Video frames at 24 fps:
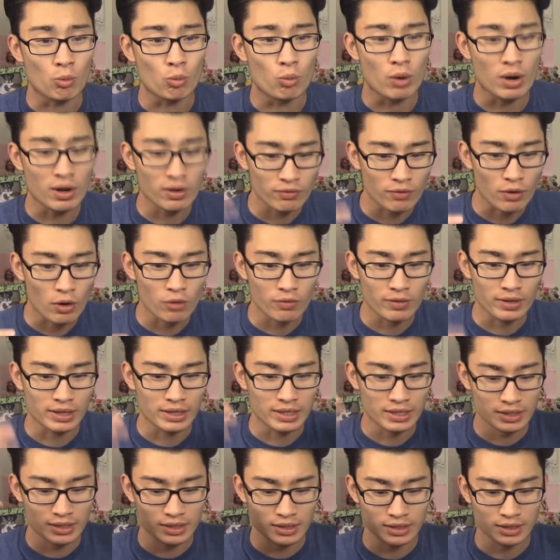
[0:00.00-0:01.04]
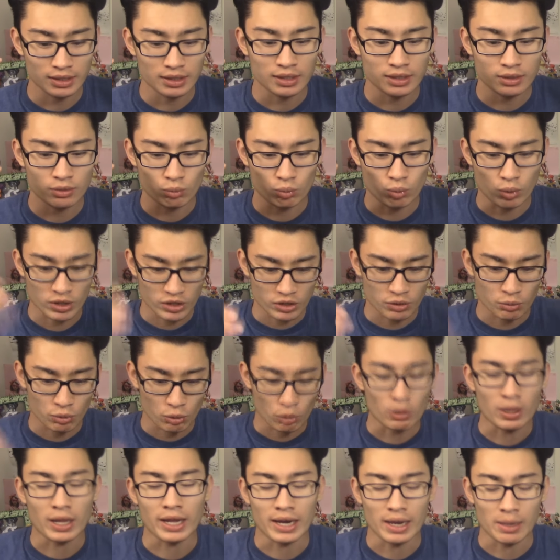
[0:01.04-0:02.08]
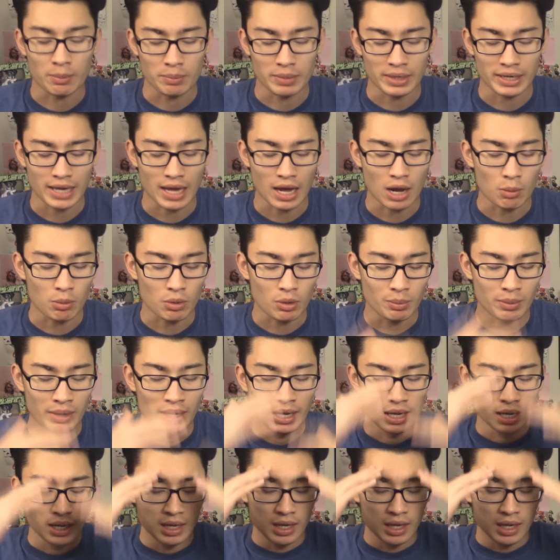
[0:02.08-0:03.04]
Red Velvet, this Russian Roulette mini album.